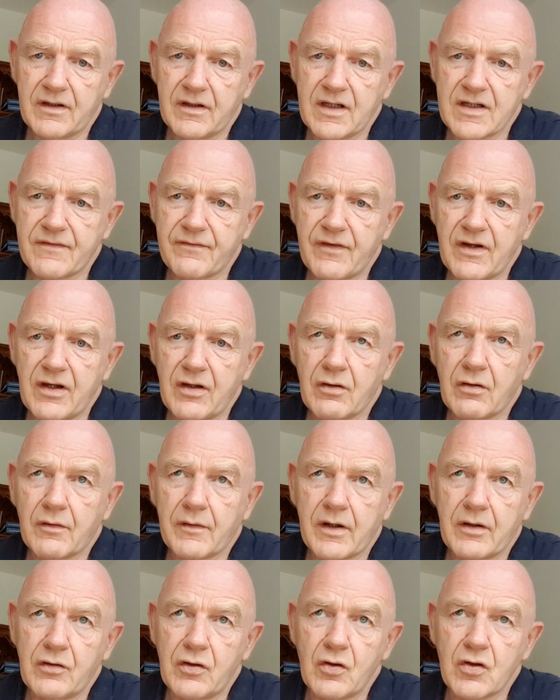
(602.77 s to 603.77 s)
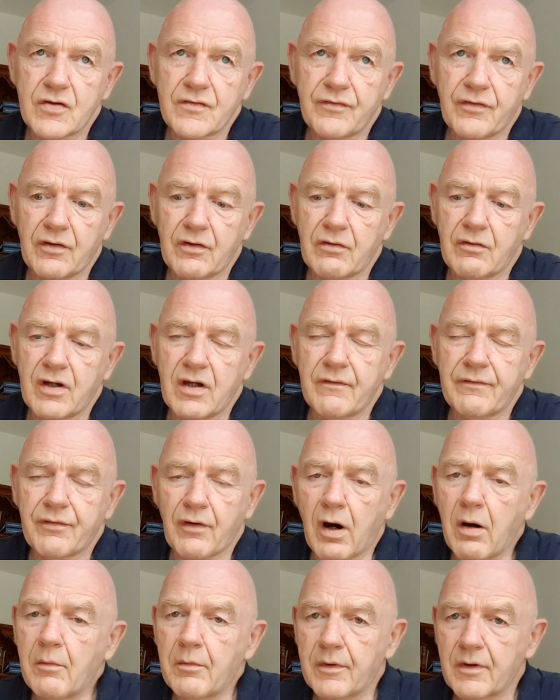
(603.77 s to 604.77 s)
this video useful or
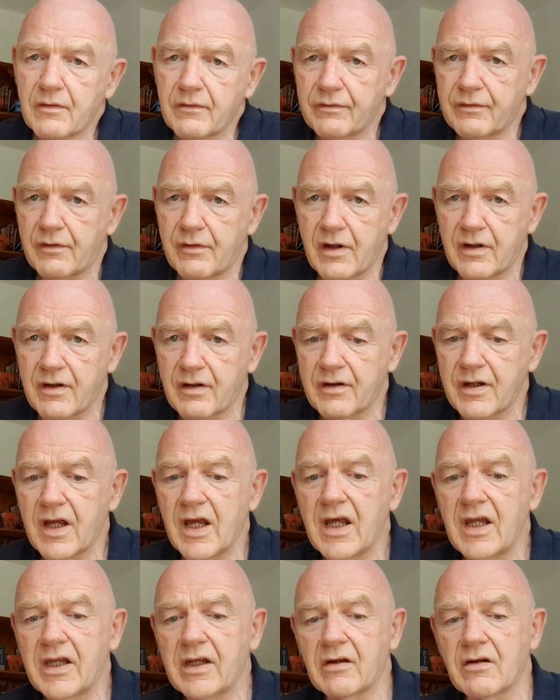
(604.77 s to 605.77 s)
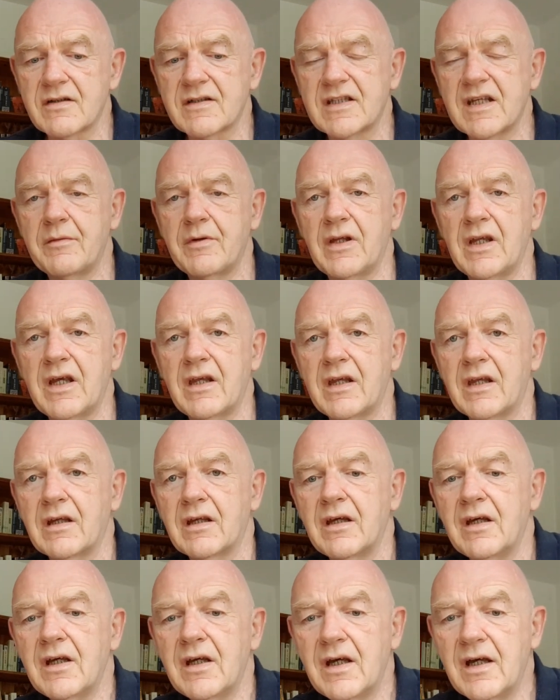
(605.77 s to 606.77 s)
informative or entertaining or stimulating.
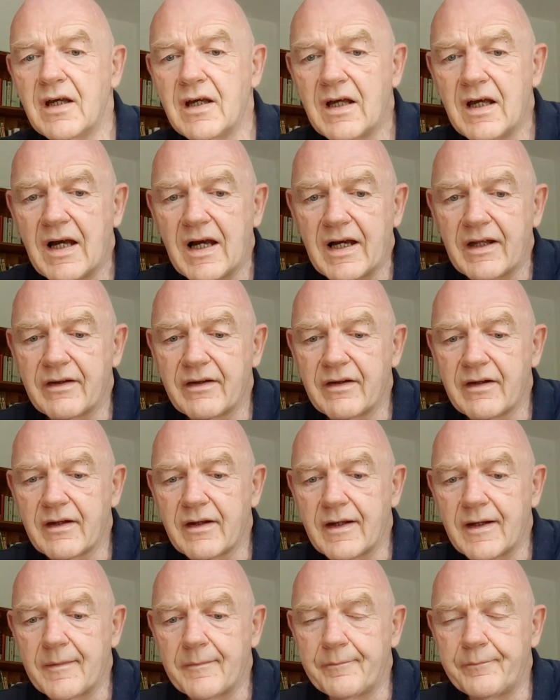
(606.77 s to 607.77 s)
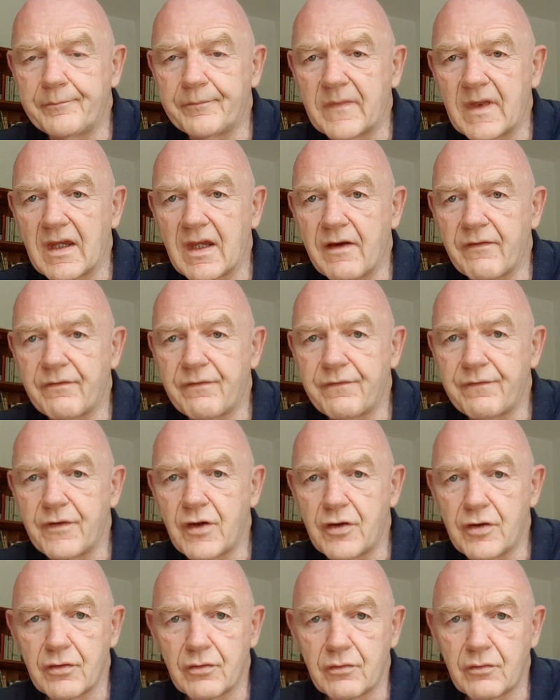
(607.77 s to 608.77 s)
And um, if you
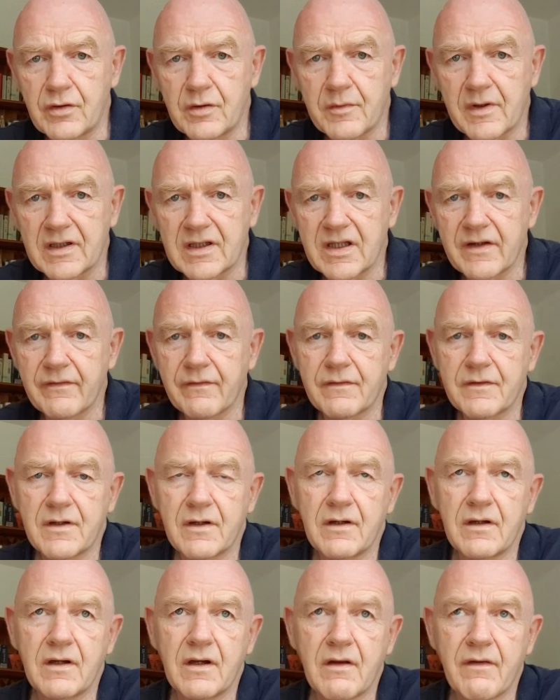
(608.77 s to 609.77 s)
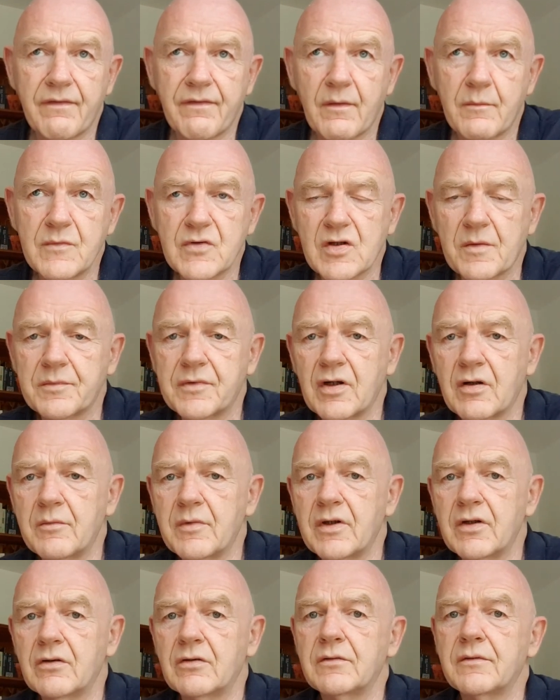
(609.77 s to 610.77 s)
do, you might give it a thumbs up down
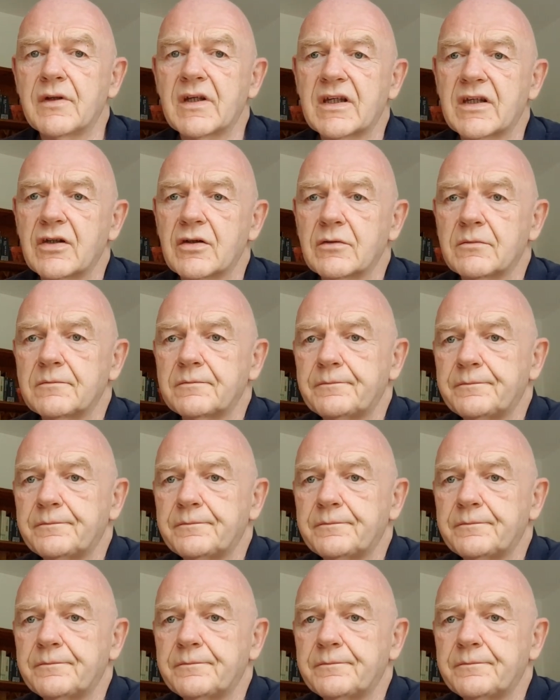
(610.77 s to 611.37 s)
below. Thank you.